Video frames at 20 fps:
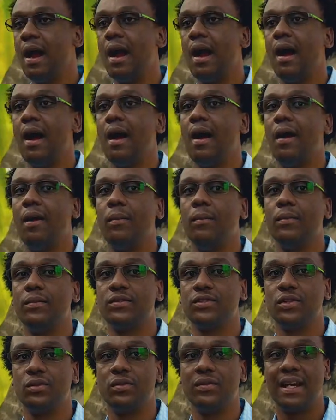
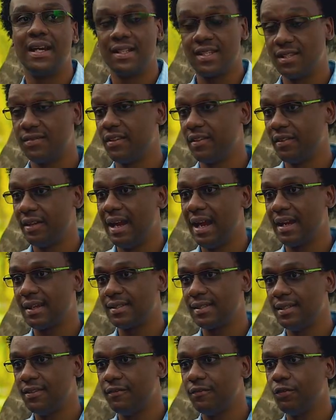So that is very
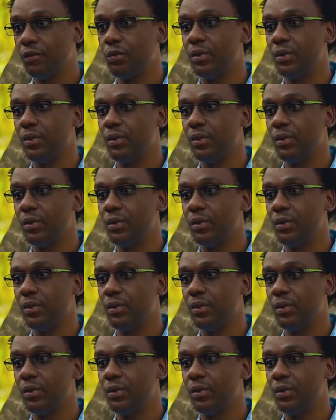active.